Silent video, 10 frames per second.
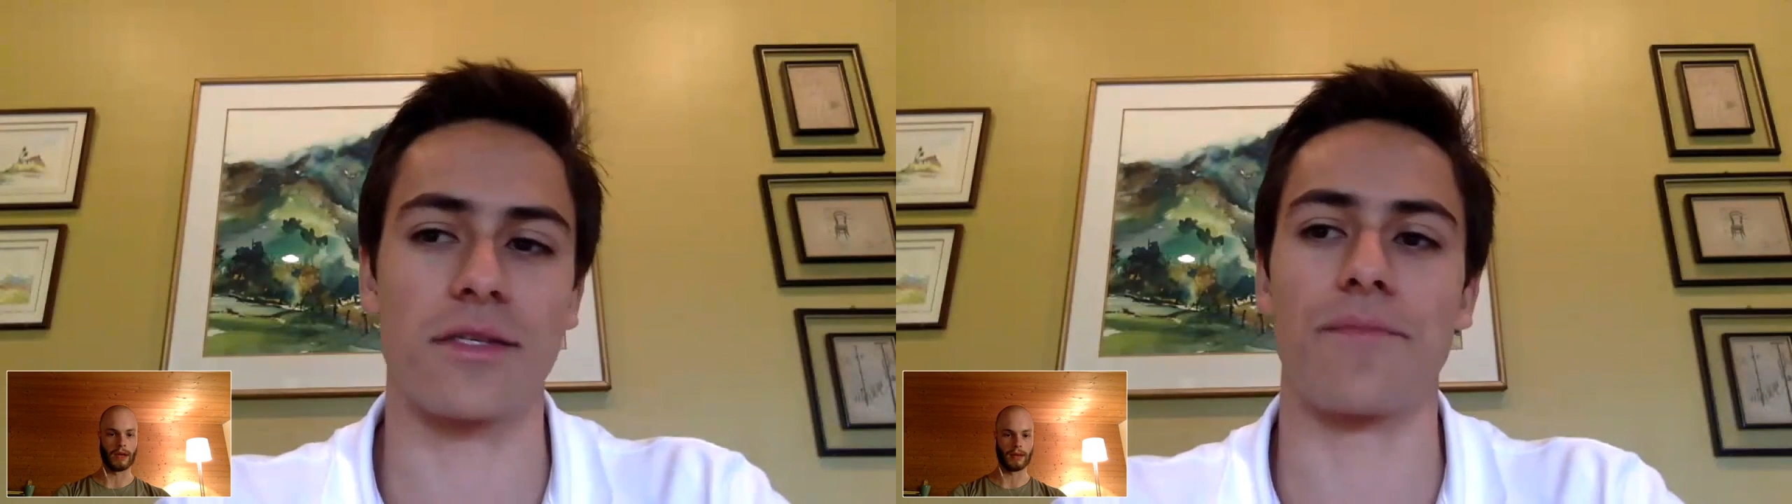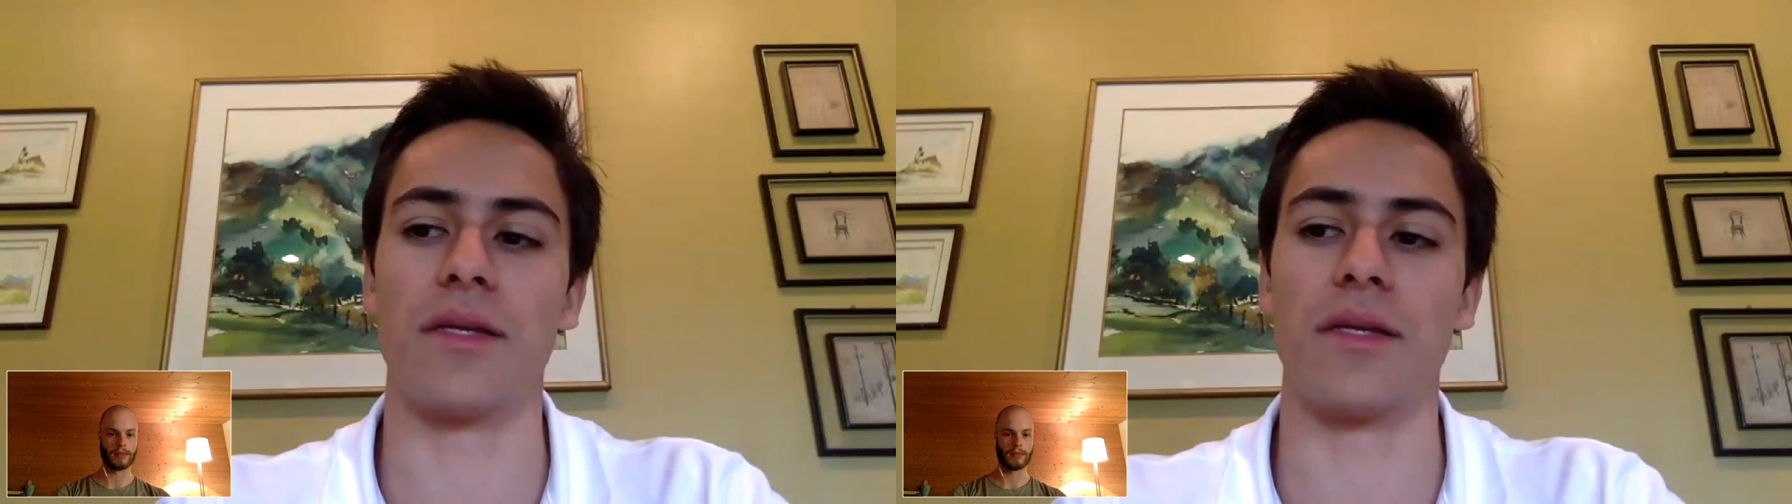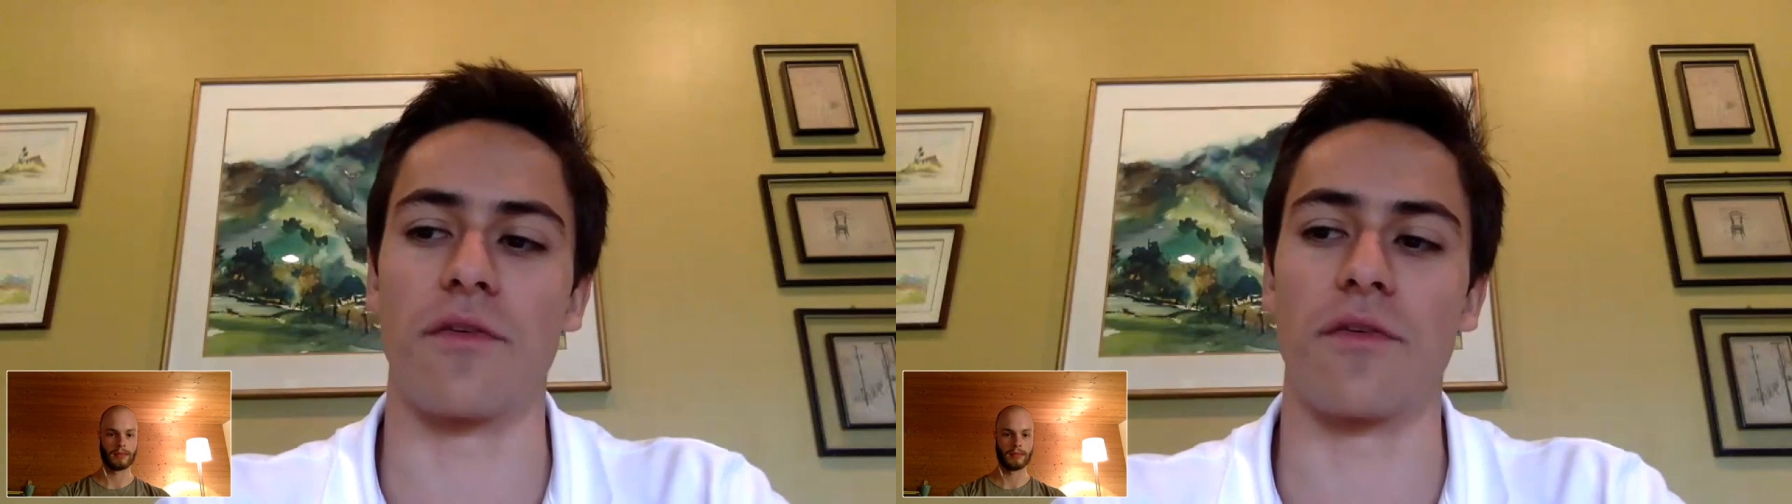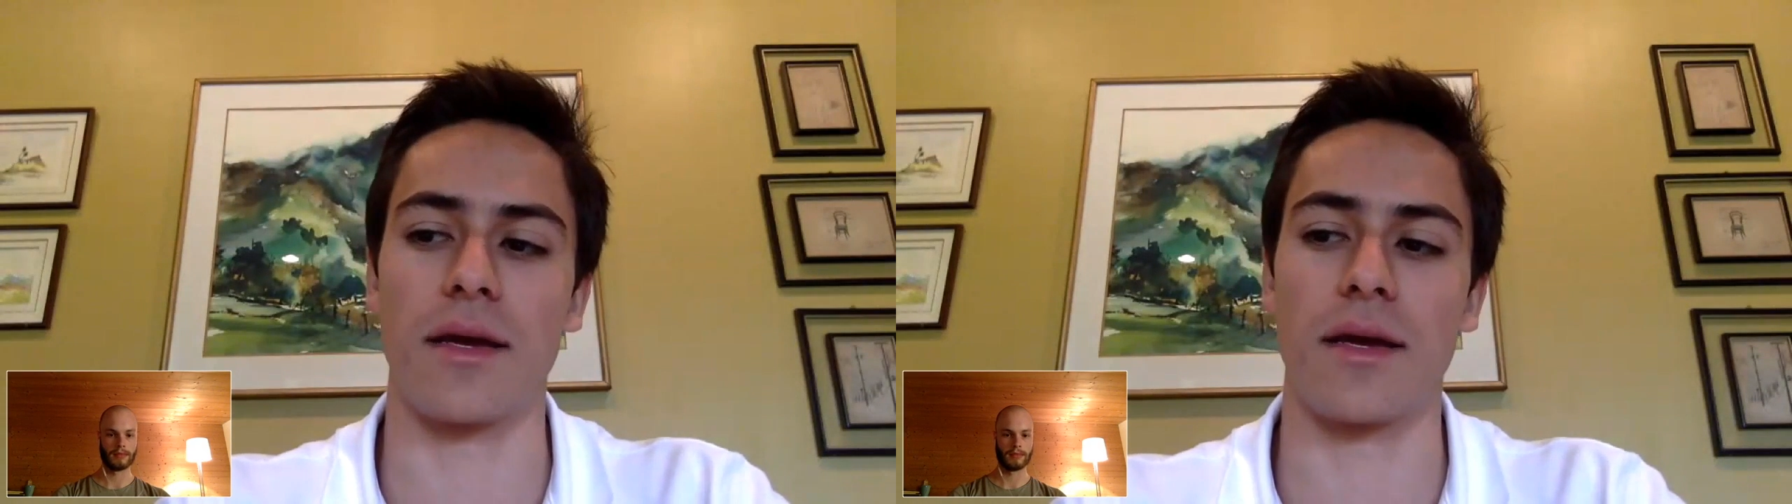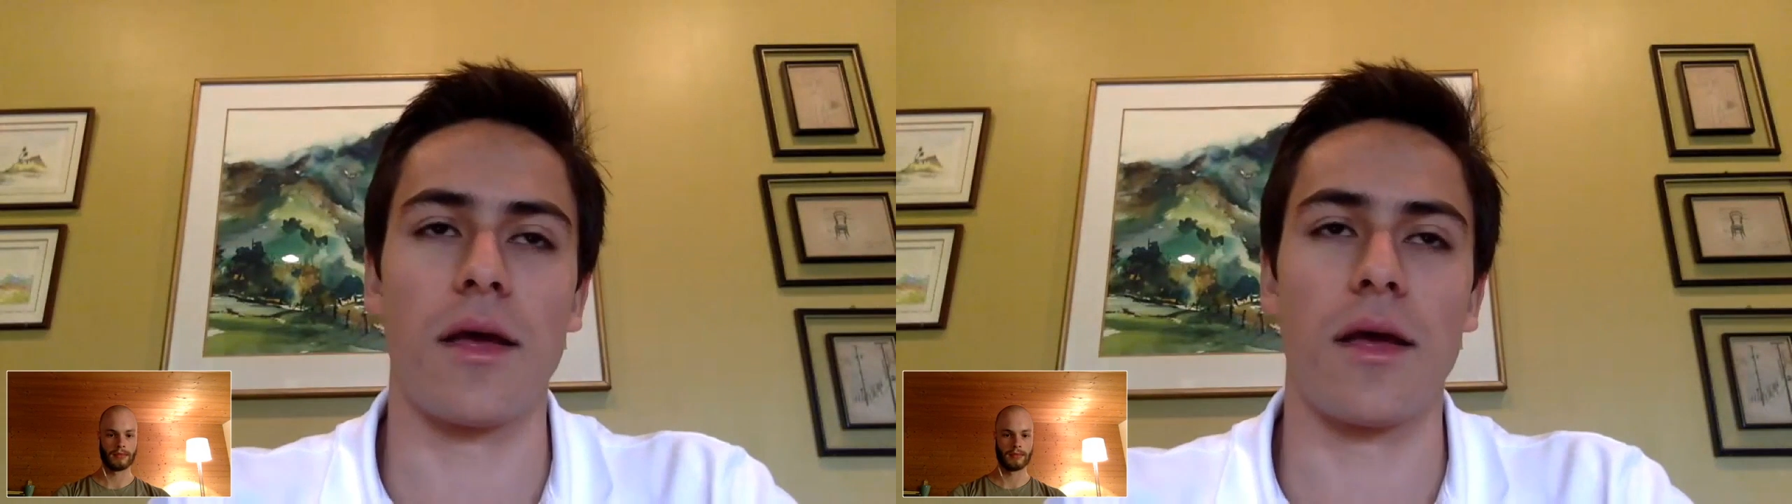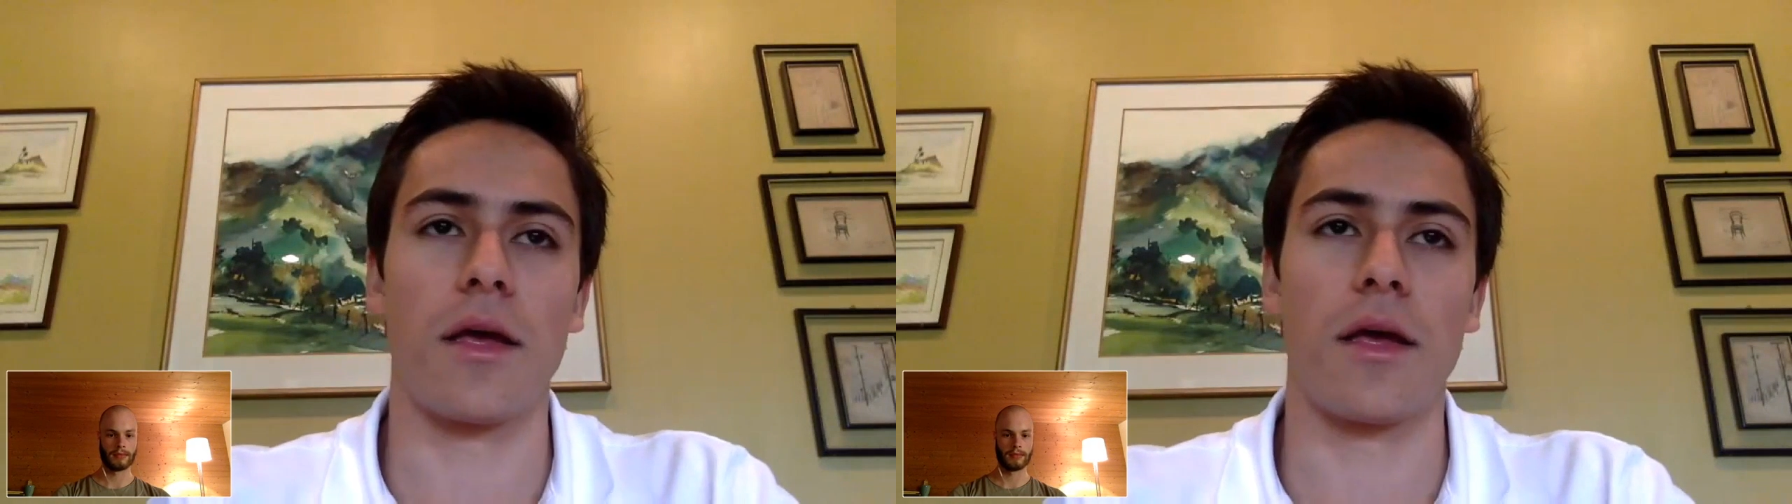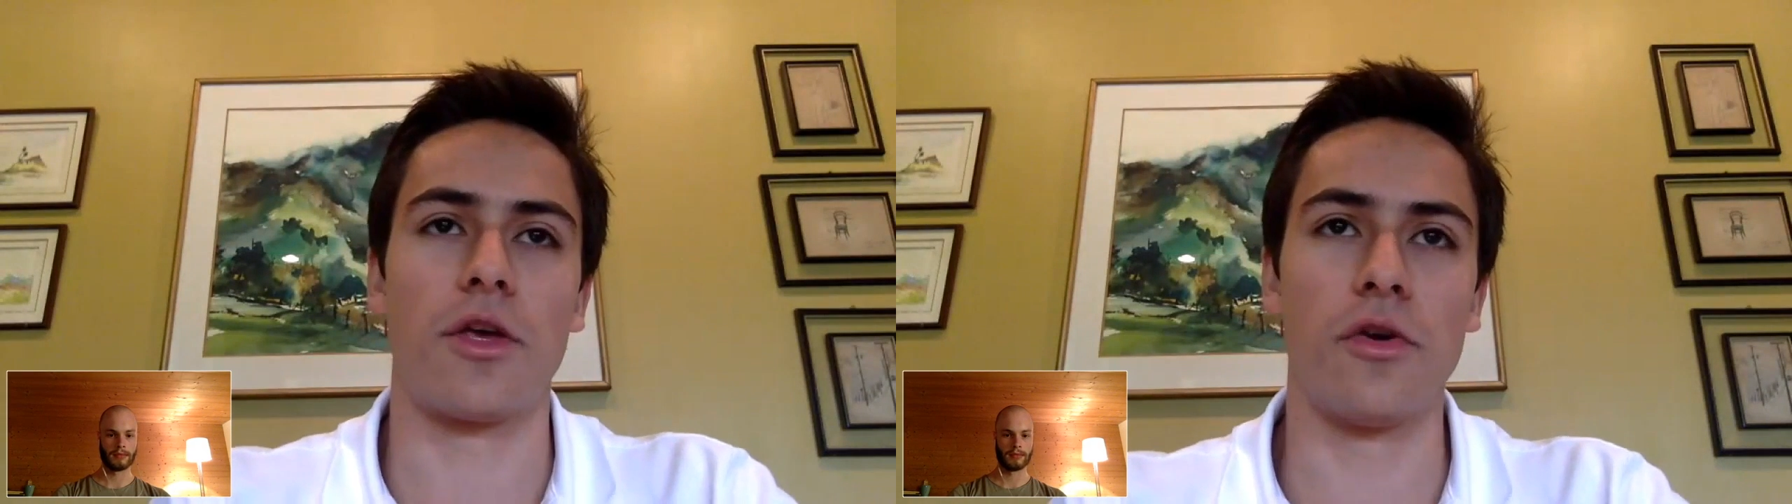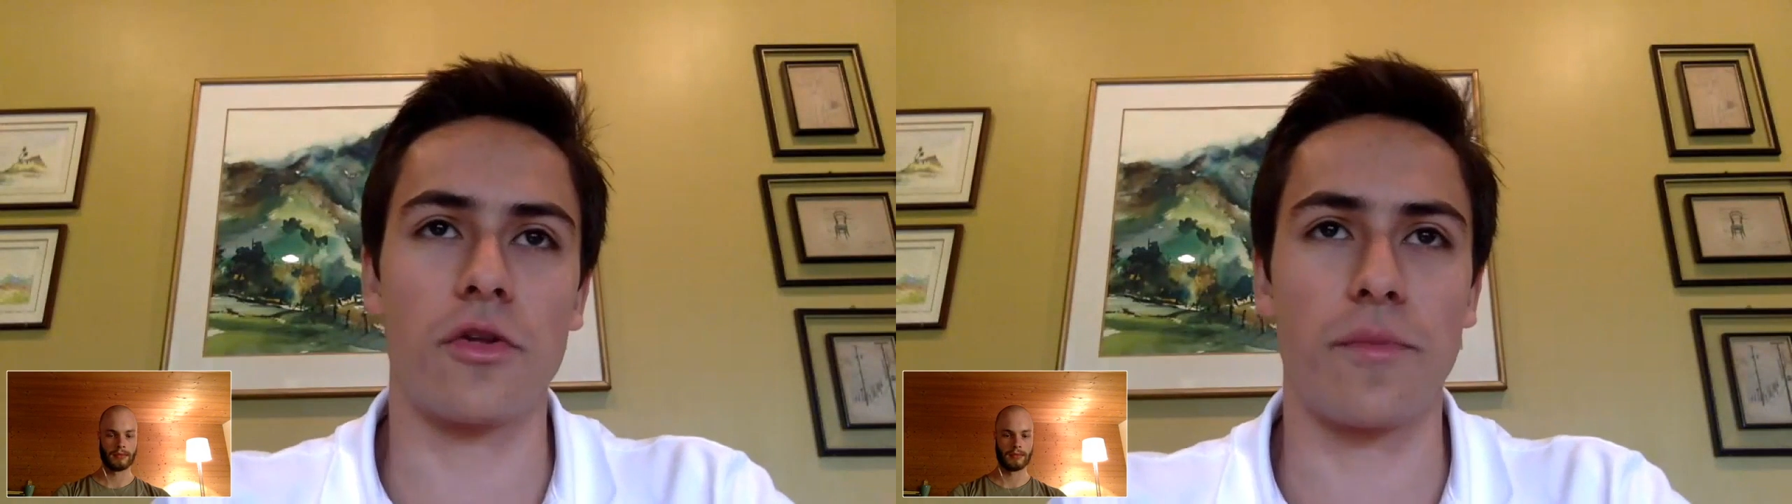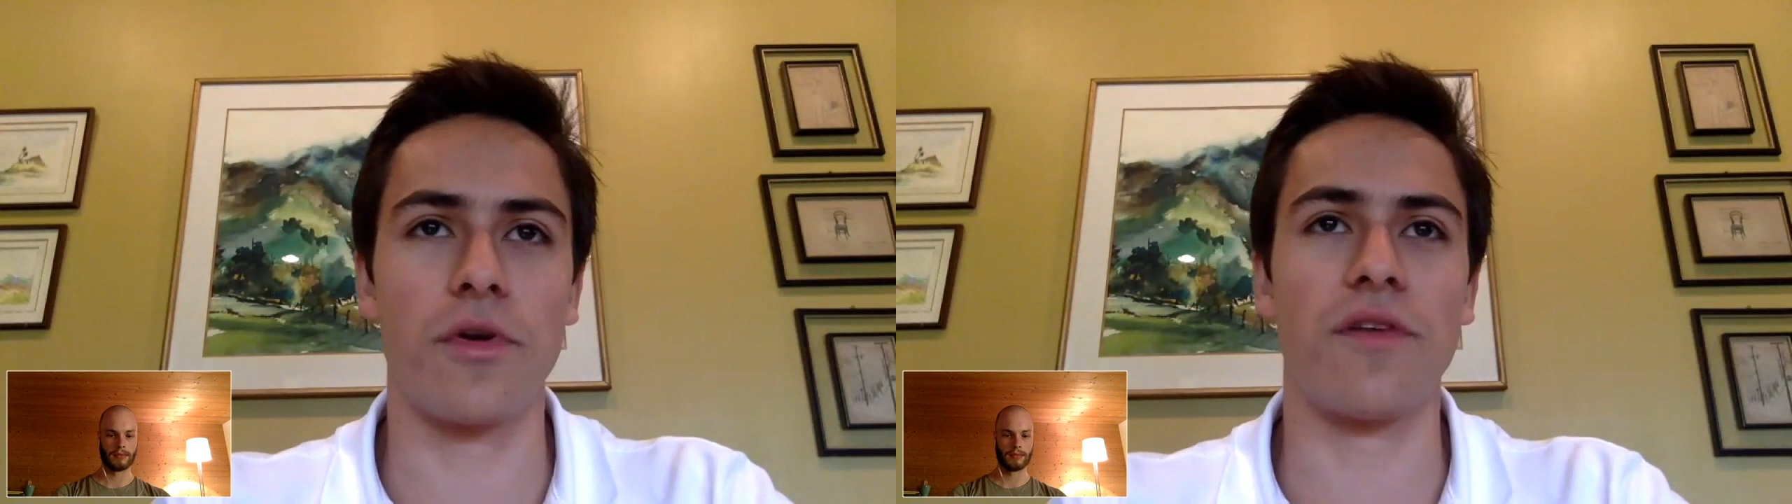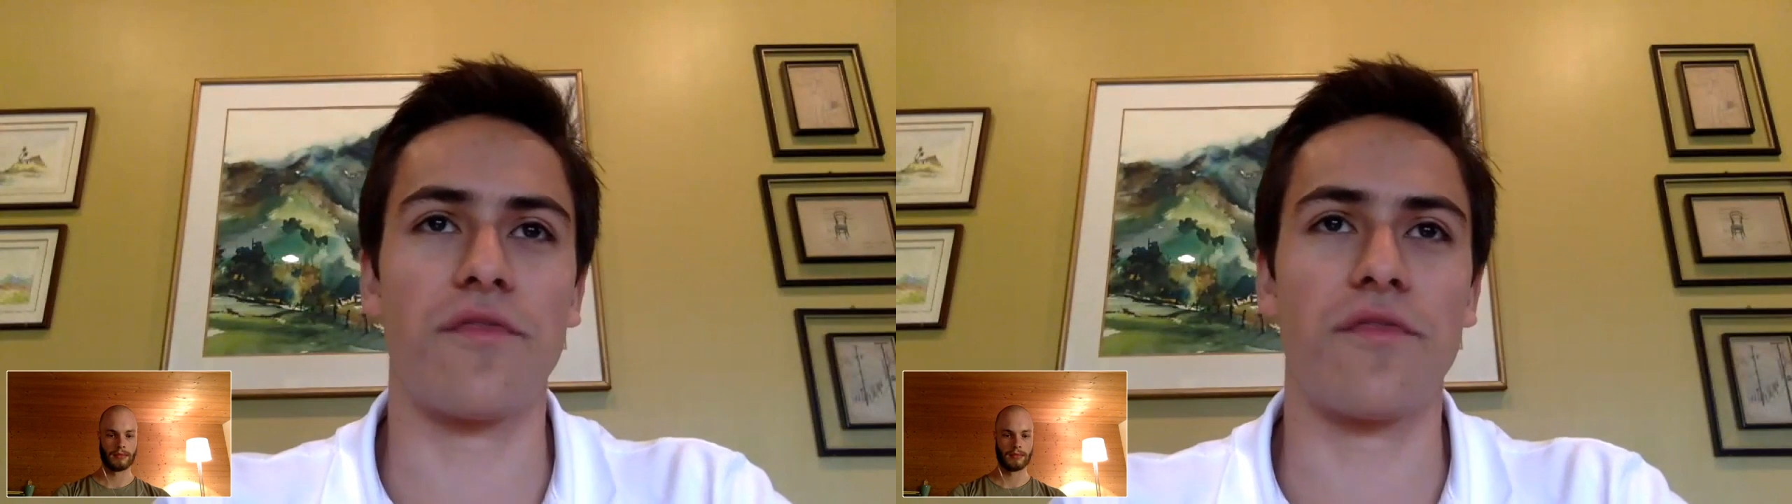dash dog necklace instead of like